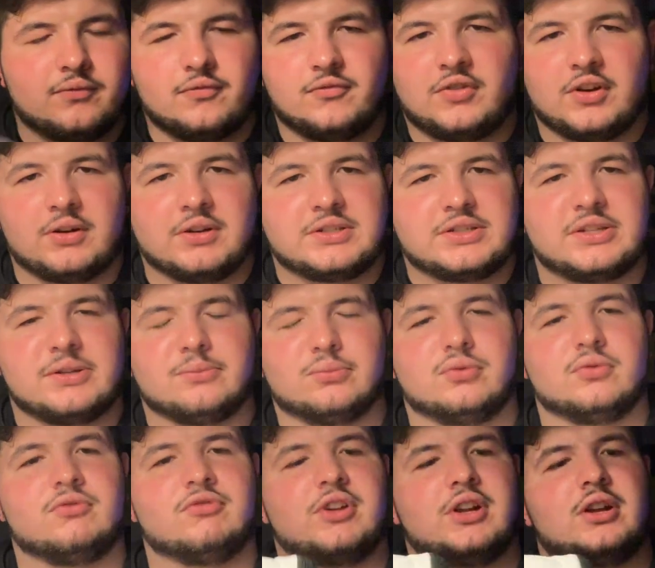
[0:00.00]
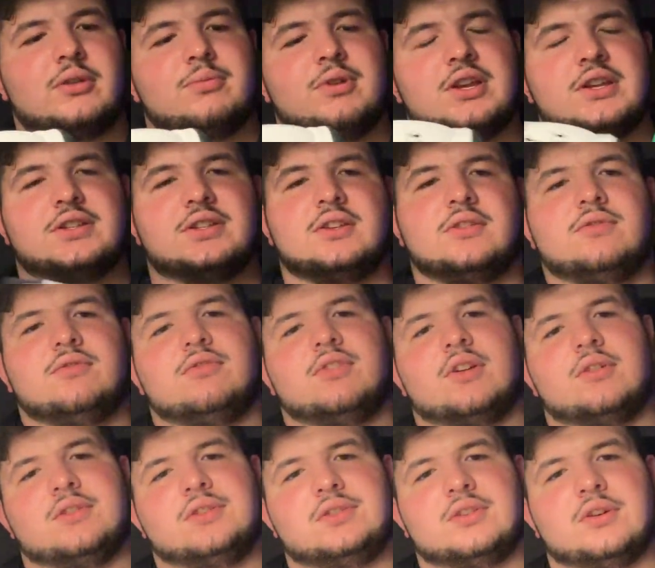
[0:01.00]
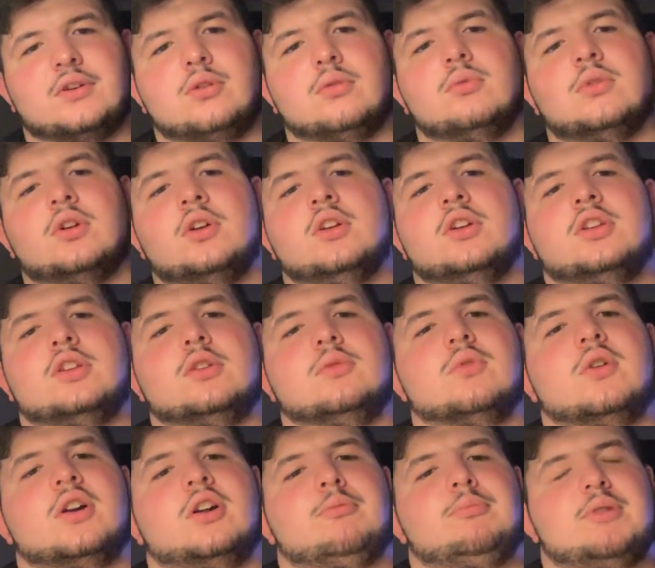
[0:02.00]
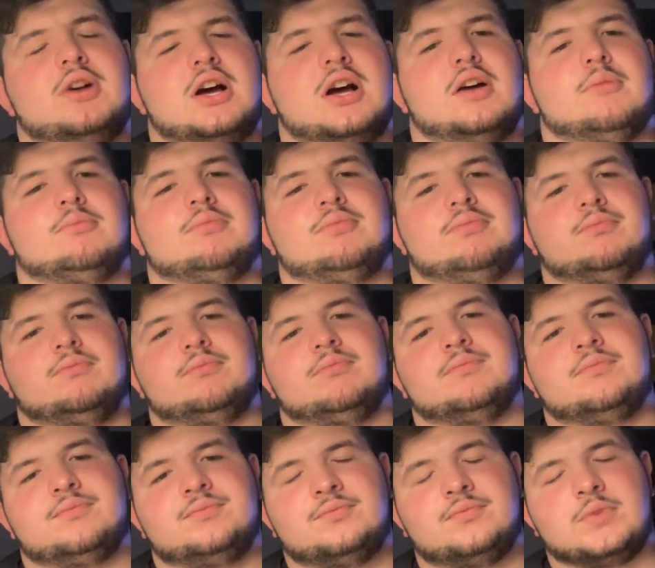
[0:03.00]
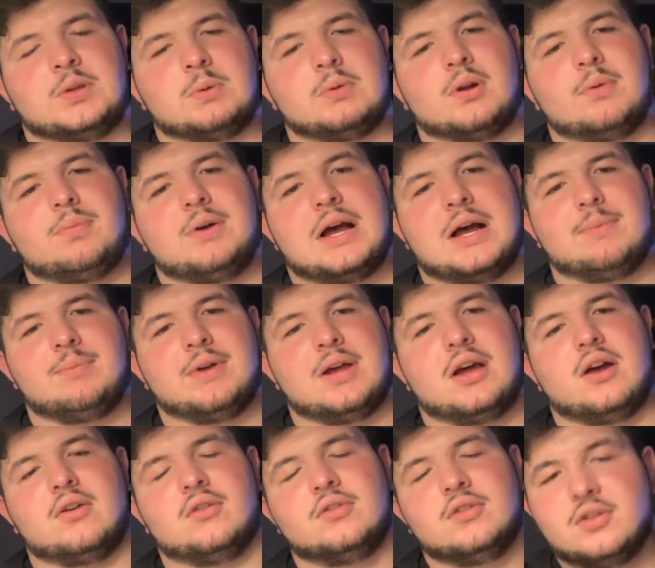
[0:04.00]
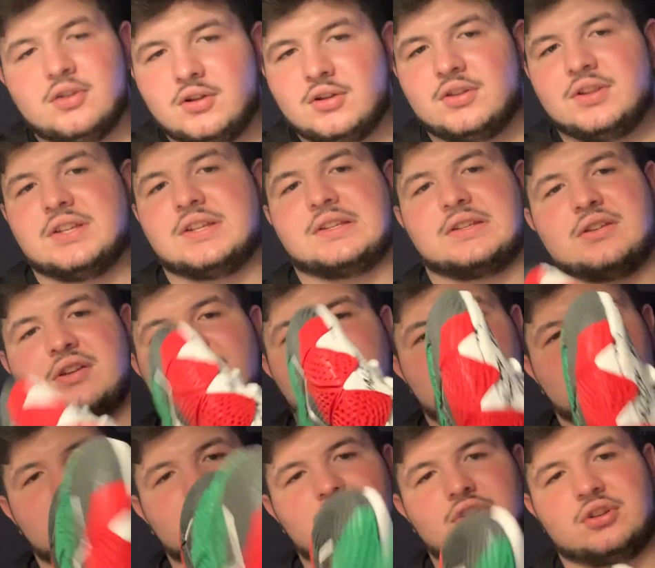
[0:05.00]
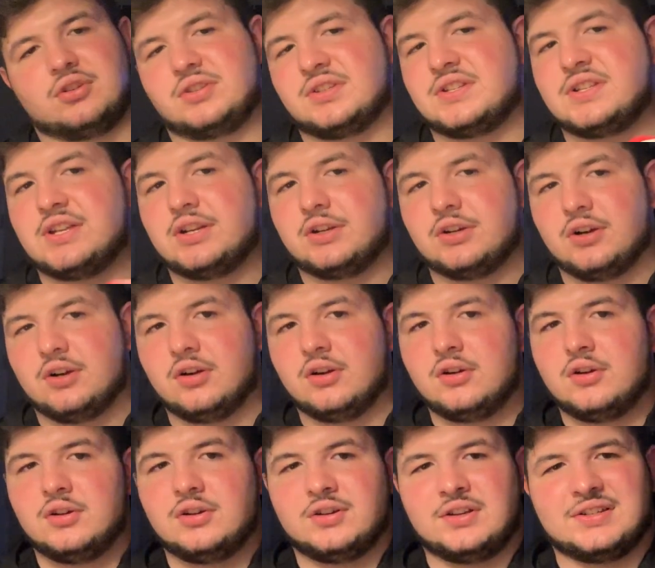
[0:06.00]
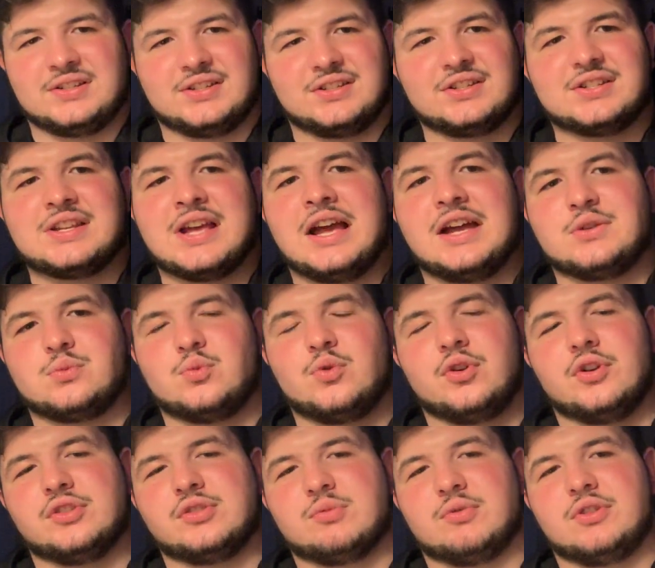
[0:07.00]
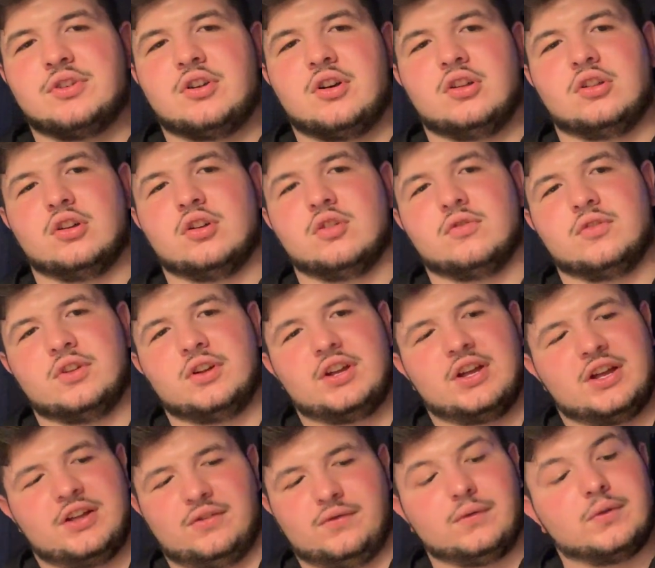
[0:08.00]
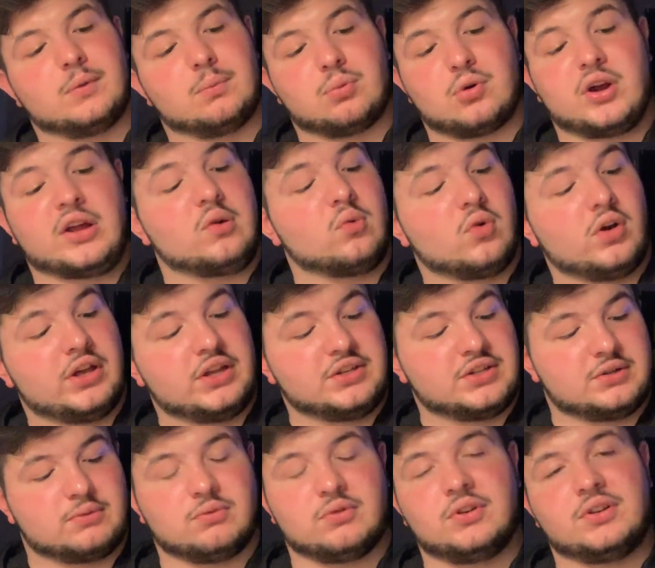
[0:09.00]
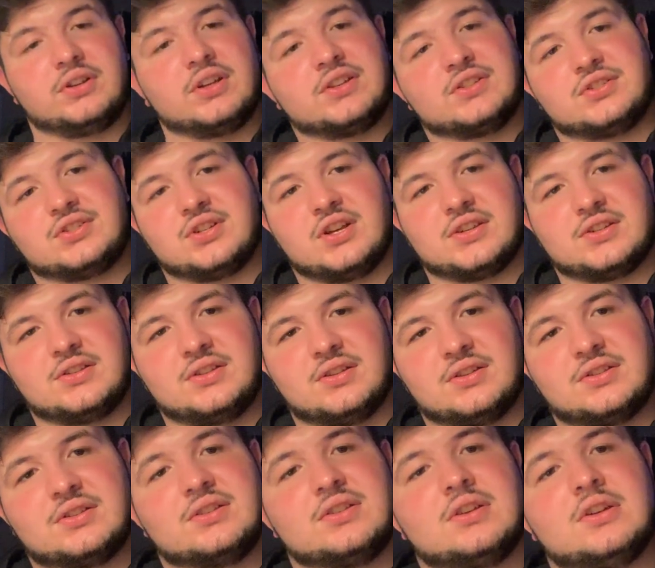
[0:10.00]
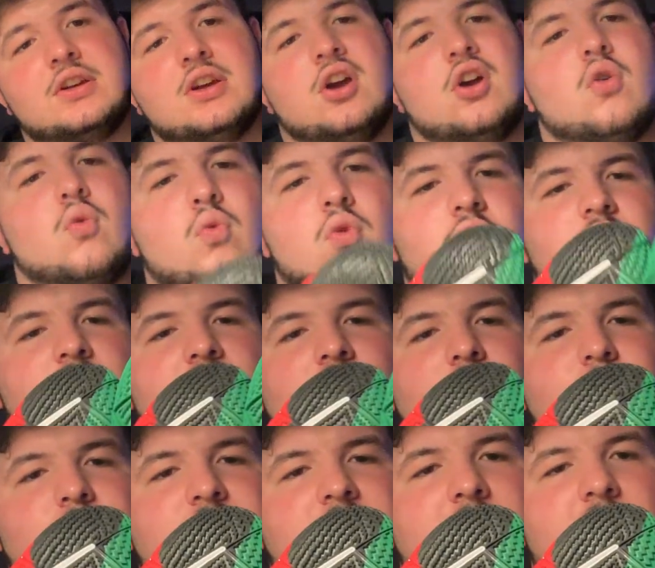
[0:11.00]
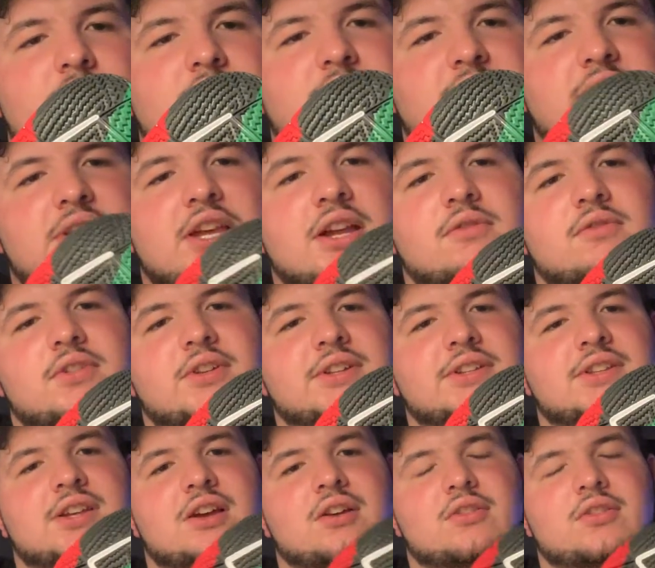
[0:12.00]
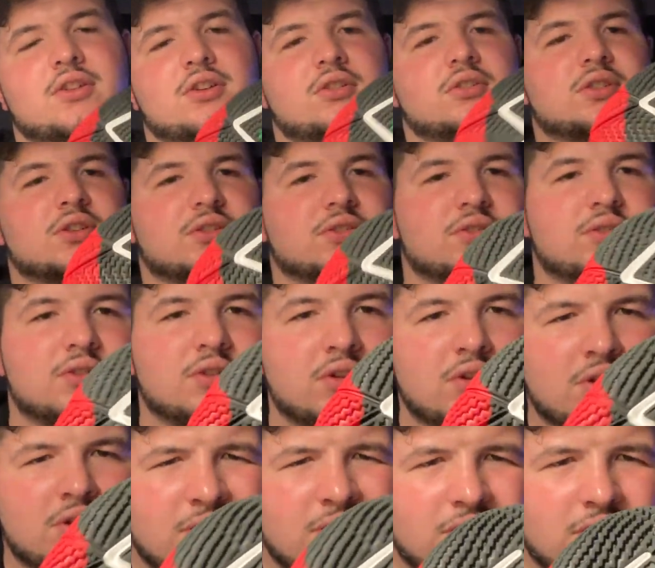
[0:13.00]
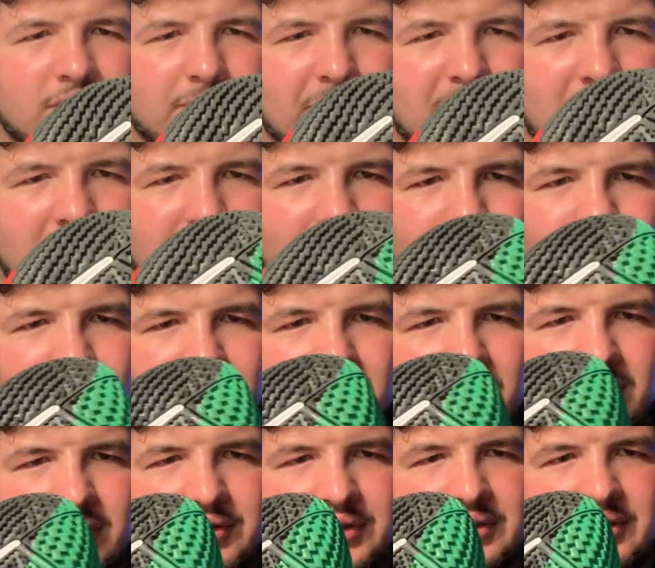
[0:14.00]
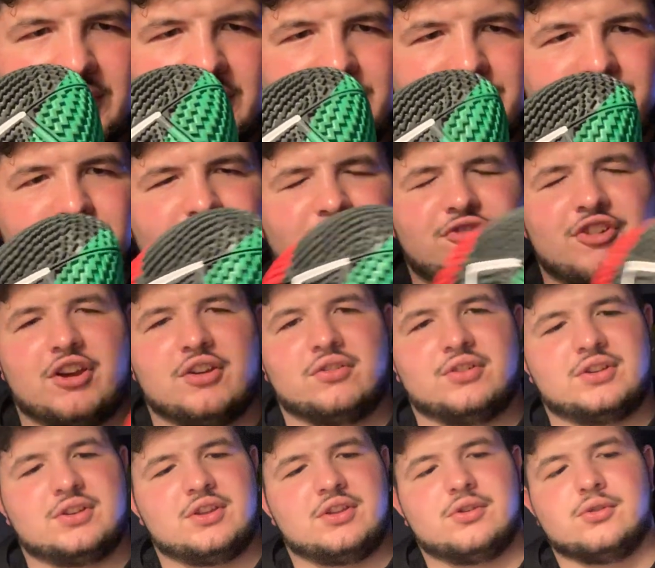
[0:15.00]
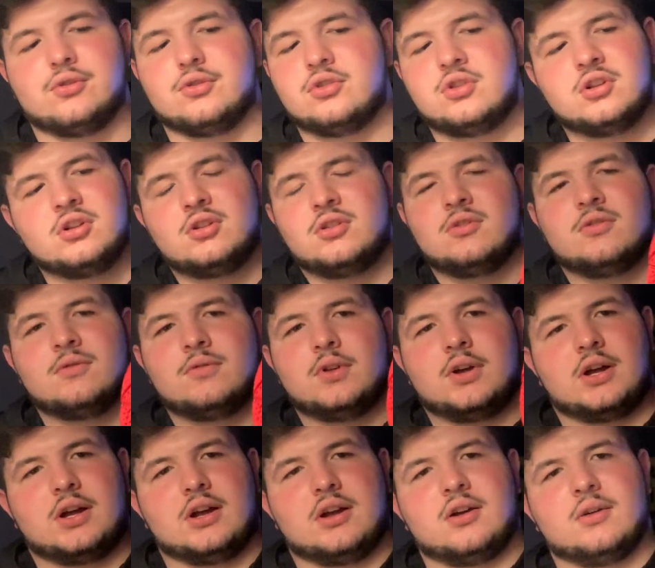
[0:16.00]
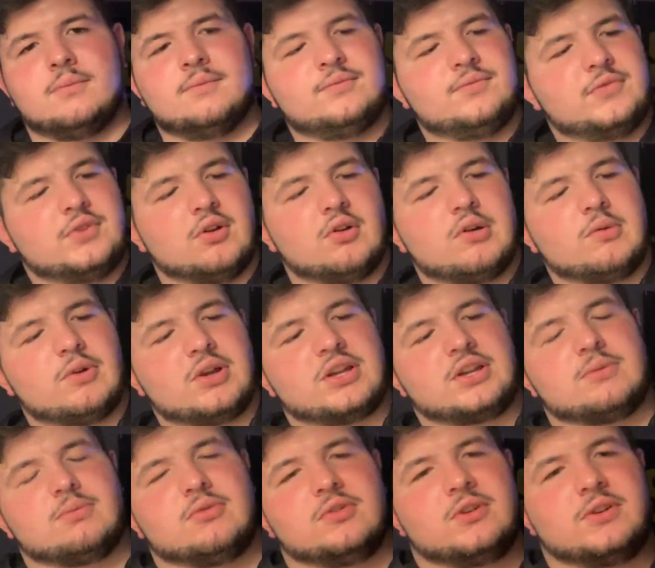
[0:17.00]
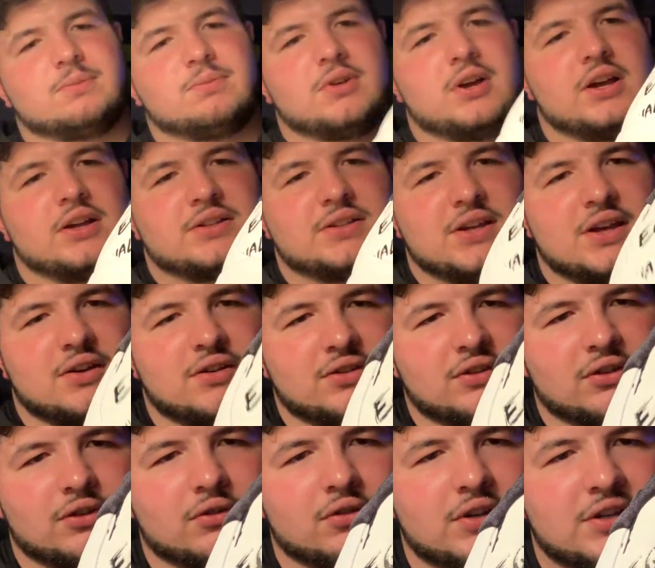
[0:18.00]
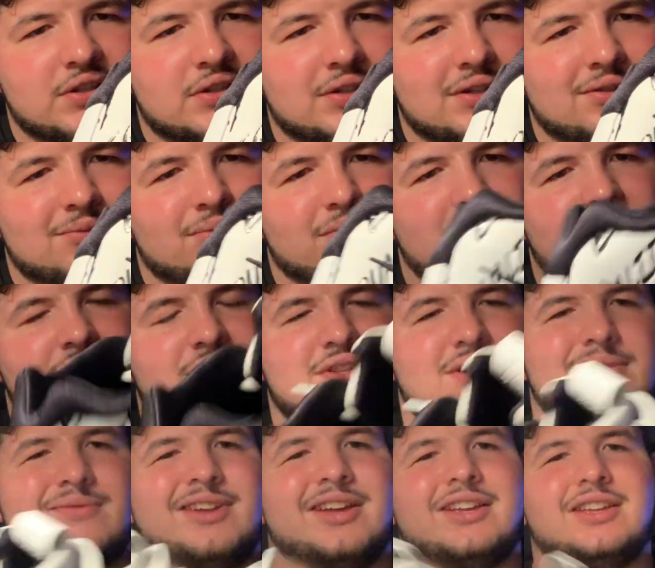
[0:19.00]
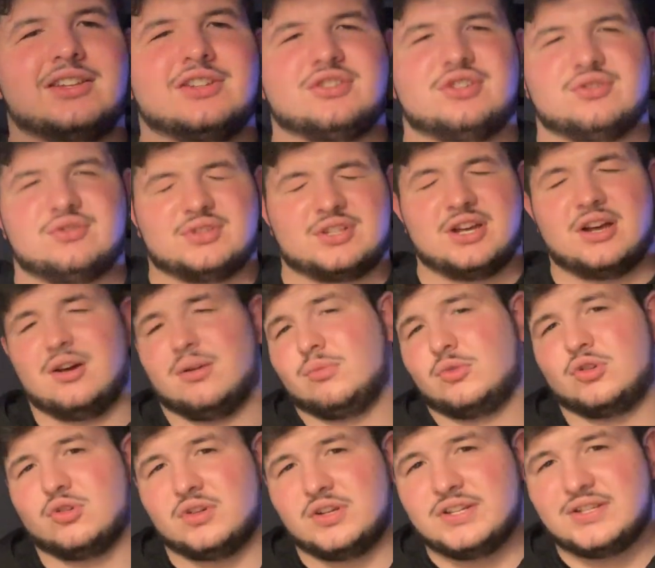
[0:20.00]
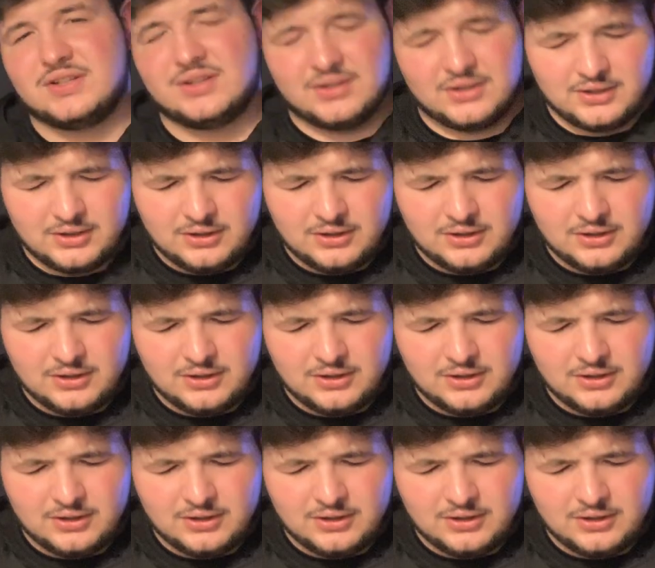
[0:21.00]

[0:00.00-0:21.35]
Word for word: Very simple, very basic, very dope. You want to pop, you want to pop out. This is also a good sneaker because it just has words written all over it and the bright white just really does justice. Worn a couple times, can't really tell though because the bottoms look just like fairly new. Um, the only way you could really probably tell is the creasing, but some Nike shoes come creased.